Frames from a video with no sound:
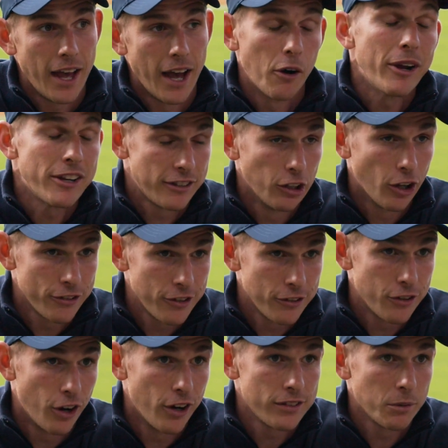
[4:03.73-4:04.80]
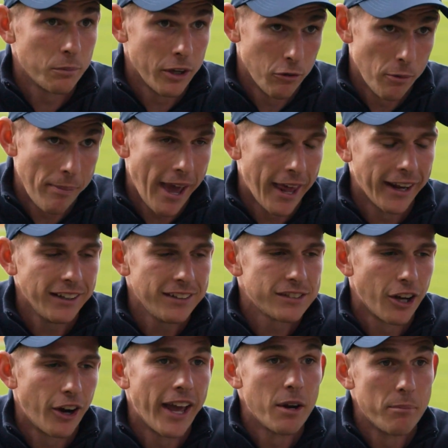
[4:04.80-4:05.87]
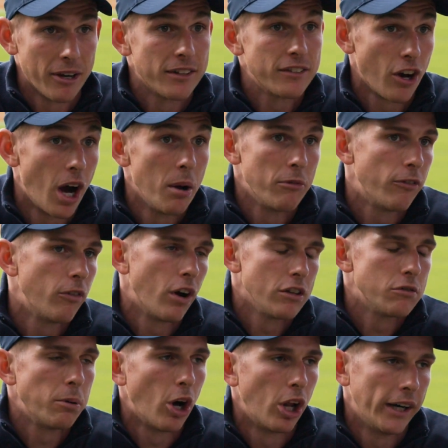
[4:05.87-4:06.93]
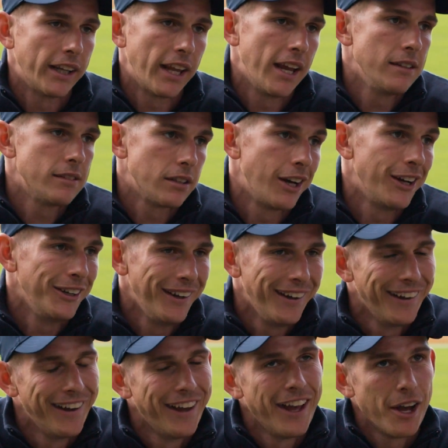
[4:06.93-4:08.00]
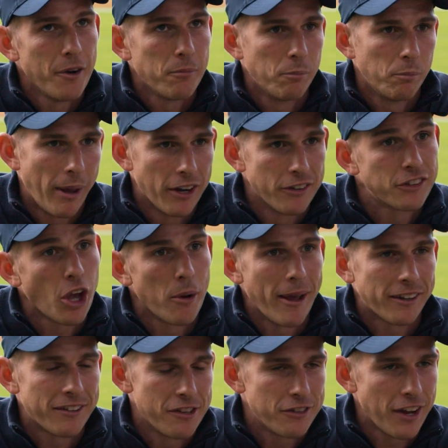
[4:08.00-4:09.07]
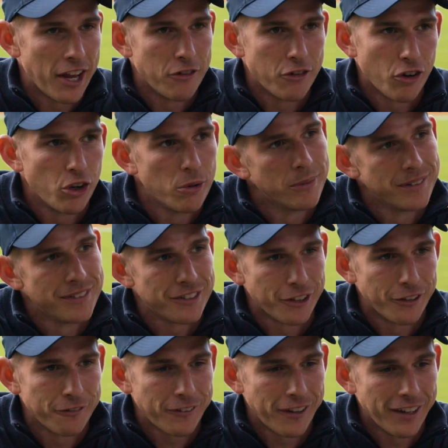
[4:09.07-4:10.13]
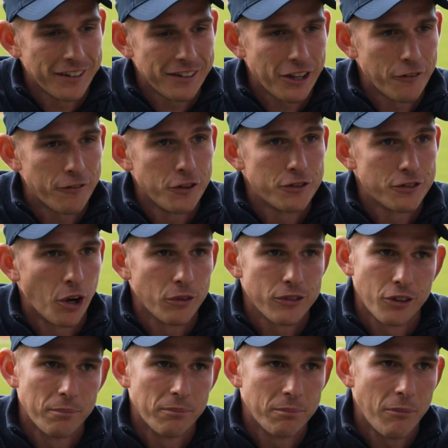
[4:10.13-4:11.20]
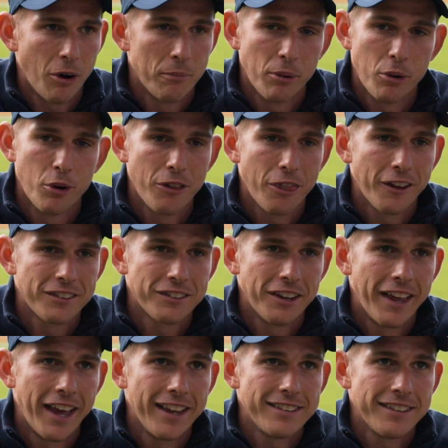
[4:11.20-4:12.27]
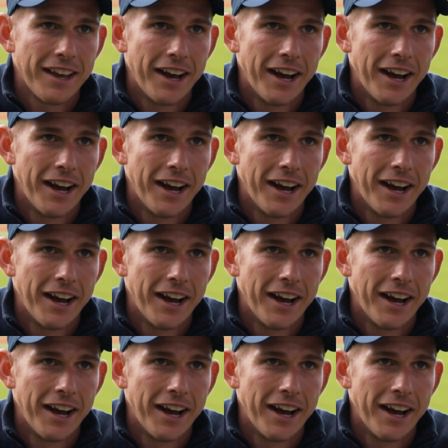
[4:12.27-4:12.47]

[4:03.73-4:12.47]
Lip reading: We actually lost the toss, and we were batting. So I had a bit of time before I was bowling again. So managed to go back to the change room and sort of get a few salts on board and things like that.